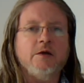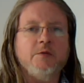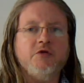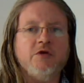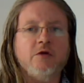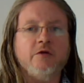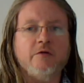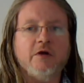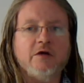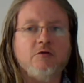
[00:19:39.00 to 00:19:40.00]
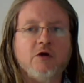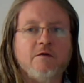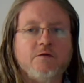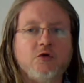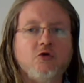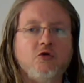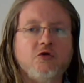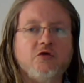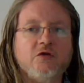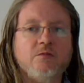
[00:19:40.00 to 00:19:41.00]
put another aircraft
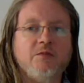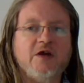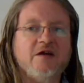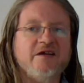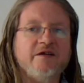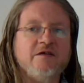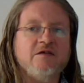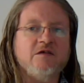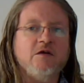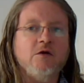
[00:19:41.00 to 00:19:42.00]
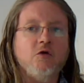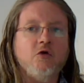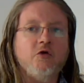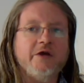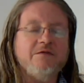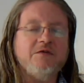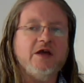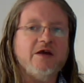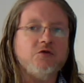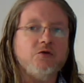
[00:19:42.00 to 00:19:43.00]
short behind or if they
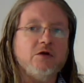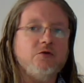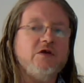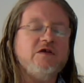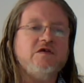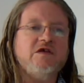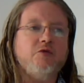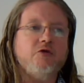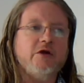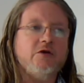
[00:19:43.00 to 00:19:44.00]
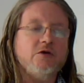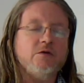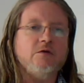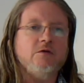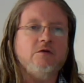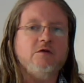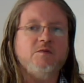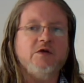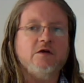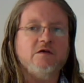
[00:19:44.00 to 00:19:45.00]
have to increase the separation just
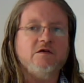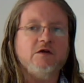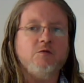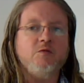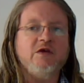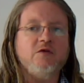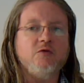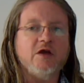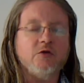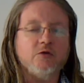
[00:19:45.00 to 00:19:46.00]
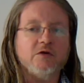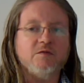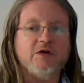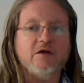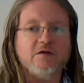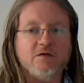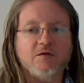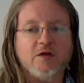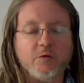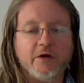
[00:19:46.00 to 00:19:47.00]
because it would be too dangerous because of
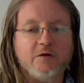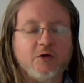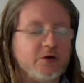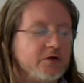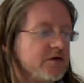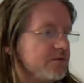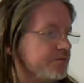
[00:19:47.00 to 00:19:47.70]
that wake turbulence.